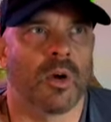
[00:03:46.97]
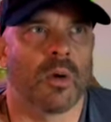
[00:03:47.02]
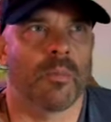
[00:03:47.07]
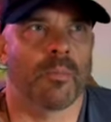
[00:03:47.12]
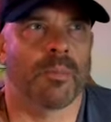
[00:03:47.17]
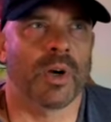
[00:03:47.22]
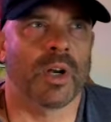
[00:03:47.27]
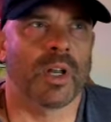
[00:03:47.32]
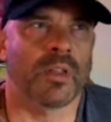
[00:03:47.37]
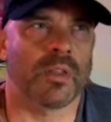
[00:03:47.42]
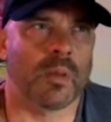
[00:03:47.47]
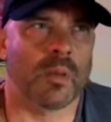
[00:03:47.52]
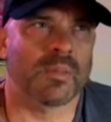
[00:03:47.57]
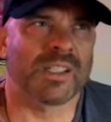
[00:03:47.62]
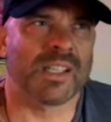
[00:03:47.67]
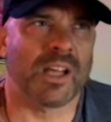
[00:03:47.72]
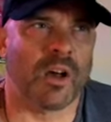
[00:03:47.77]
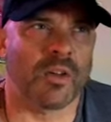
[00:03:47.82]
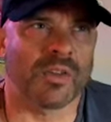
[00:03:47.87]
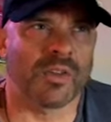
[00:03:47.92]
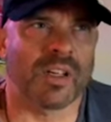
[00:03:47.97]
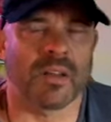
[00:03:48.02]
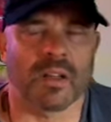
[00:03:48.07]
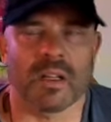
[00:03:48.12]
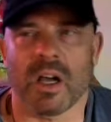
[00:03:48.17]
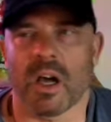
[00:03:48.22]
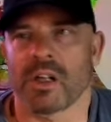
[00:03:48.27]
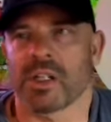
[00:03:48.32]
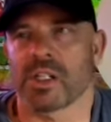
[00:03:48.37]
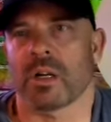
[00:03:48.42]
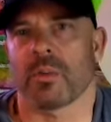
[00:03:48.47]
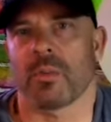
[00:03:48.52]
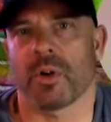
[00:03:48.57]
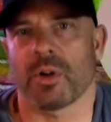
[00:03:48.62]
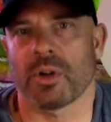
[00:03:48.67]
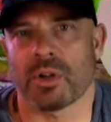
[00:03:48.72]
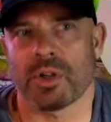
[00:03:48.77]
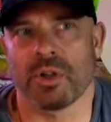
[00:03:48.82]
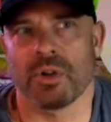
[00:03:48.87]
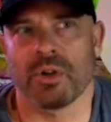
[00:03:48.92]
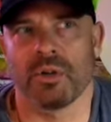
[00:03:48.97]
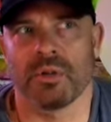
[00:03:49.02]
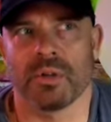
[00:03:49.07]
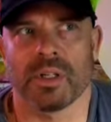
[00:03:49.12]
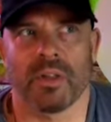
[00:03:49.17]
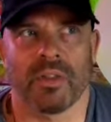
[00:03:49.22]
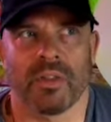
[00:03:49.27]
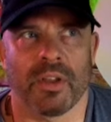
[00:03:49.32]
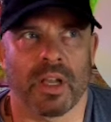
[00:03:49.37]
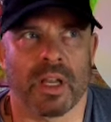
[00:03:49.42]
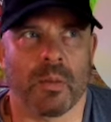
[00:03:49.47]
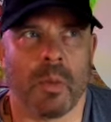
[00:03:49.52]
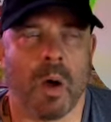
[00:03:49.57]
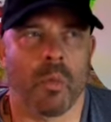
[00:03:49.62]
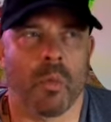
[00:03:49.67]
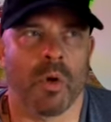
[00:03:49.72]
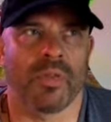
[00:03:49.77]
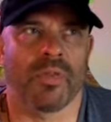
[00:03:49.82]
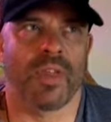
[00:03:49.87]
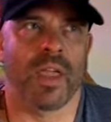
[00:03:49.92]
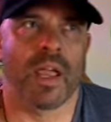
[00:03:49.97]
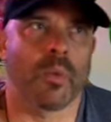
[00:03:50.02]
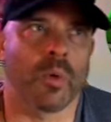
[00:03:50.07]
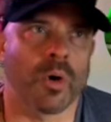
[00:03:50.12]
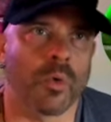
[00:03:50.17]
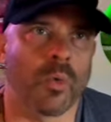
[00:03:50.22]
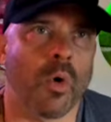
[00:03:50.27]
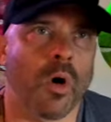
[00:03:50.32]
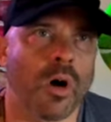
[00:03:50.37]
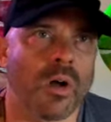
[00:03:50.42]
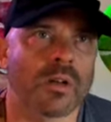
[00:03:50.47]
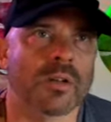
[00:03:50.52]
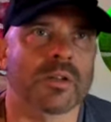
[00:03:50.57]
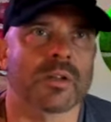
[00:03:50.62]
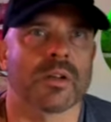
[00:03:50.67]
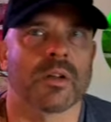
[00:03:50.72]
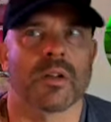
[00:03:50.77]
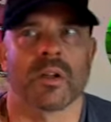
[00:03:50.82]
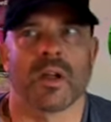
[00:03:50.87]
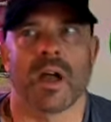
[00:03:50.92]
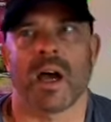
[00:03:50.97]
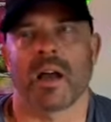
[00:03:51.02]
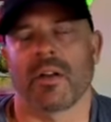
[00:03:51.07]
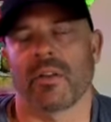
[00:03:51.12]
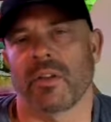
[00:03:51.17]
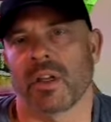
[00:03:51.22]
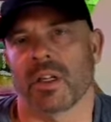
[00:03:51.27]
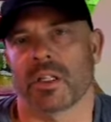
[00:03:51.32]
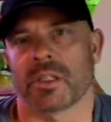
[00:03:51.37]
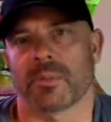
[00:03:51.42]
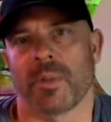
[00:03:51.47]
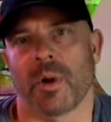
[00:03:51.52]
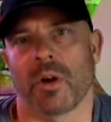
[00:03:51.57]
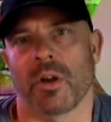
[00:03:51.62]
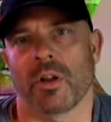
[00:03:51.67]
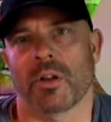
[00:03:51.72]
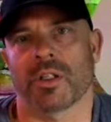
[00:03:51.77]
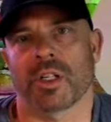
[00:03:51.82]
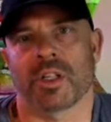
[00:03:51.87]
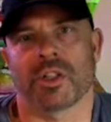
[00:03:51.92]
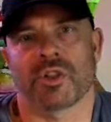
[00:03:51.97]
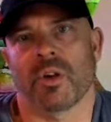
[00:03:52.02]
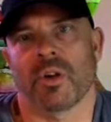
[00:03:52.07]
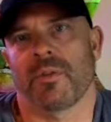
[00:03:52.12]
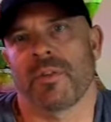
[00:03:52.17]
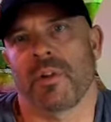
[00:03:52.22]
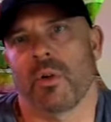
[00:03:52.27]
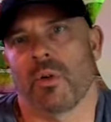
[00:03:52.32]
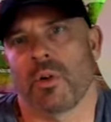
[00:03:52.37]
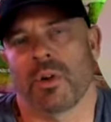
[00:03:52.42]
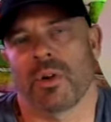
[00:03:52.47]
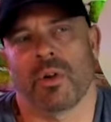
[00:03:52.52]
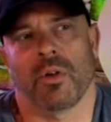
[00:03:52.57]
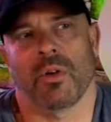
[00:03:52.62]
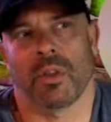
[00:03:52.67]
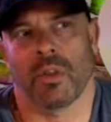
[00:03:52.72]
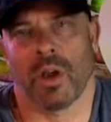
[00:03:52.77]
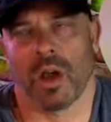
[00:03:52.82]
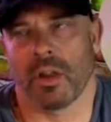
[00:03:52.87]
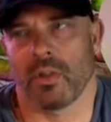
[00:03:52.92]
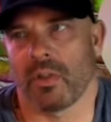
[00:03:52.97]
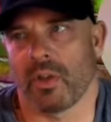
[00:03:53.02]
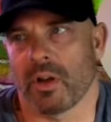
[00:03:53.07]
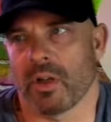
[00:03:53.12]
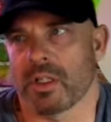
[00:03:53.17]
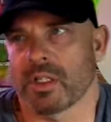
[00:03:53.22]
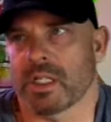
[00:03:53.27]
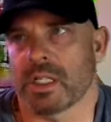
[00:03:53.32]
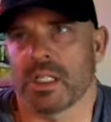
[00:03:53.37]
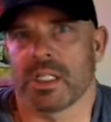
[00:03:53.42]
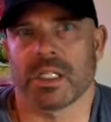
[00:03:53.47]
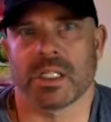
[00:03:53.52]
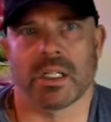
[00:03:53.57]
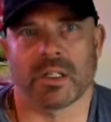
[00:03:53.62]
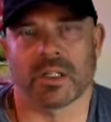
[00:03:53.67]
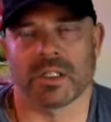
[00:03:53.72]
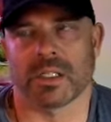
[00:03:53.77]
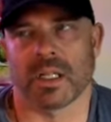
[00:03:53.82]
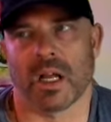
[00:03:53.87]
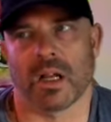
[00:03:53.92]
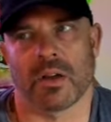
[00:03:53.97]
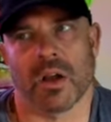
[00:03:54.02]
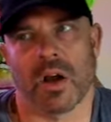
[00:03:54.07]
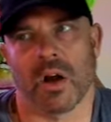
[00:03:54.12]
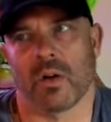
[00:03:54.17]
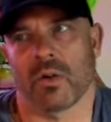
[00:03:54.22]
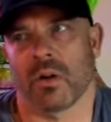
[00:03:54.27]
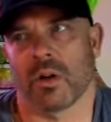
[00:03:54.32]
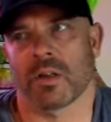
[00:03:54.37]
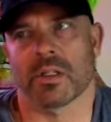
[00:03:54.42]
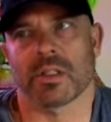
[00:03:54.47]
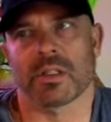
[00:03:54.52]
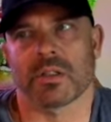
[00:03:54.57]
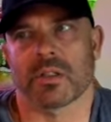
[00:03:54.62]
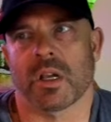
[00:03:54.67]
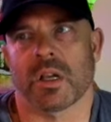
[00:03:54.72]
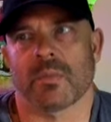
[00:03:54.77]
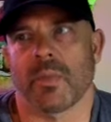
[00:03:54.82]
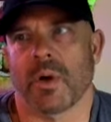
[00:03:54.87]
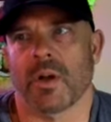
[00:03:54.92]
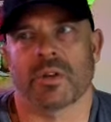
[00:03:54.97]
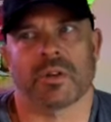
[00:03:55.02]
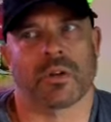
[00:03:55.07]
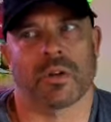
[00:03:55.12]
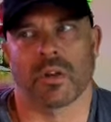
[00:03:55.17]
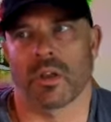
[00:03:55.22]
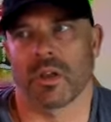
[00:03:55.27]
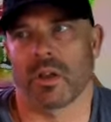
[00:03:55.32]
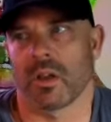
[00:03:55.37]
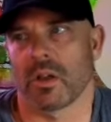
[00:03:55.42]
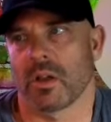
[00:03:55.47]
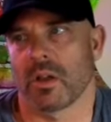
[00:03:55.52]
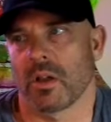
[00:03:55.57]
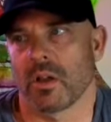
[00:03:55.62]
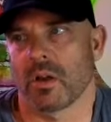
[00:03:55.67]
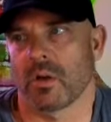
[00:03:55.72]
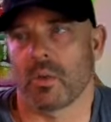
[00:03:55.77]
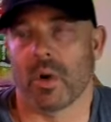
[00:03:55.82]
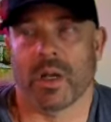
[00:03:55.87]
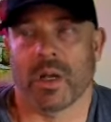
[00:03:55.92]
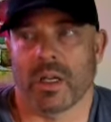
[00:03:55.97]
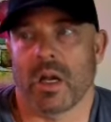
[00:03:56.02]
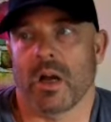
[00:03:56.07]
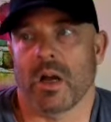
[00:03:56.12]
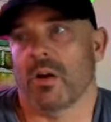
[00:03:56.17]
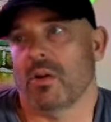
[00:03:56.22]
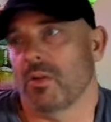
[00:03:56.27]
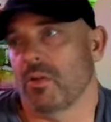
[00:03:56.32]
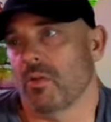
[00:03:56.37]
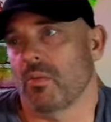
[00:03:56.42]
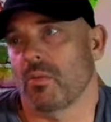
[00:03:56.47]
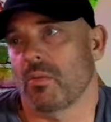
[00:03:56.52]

putting themselves in the customer's shoes and thinking about what they would want out of the experience. Like so few are doing that it's easy to stand out. It doesn't take much really right now.